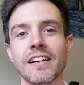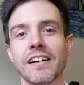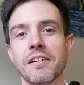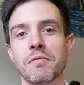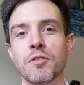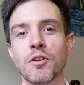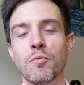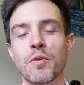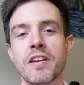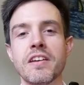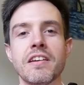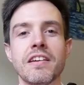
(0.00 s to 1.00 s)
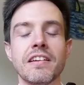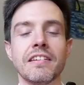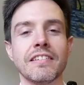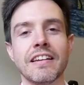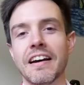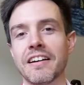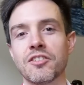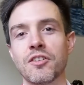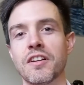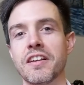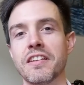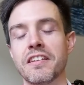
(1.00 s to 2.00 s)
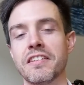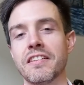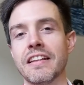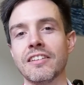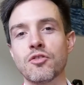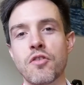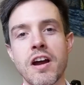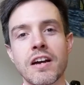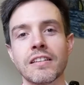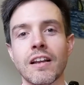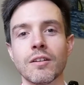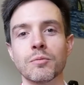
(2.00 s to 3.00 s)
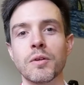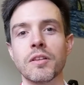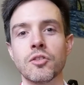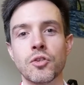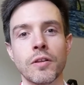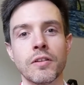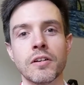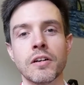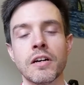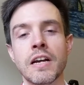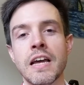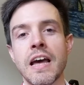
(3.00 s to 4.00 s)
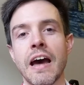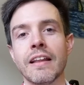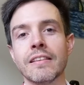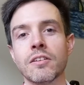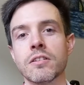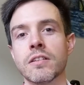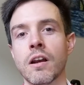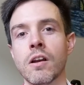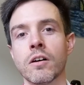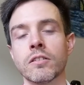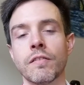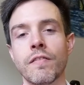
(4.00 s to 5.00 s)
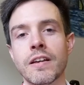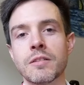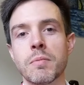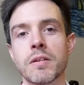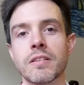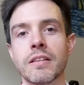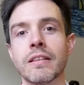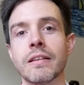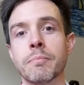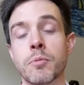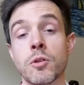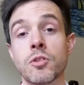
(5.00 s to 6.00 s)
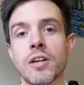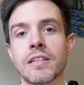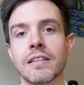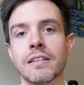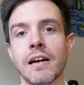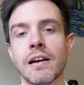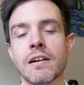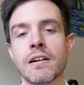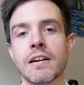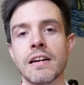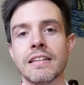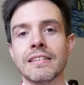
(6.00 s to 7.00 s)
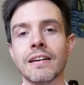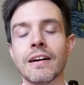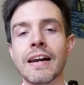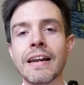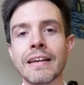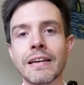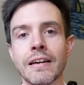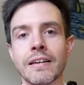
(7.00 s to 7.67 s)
Um, you know, we actually interact a lot with each other, and there's a lot of aspects in the projects that are interlinked.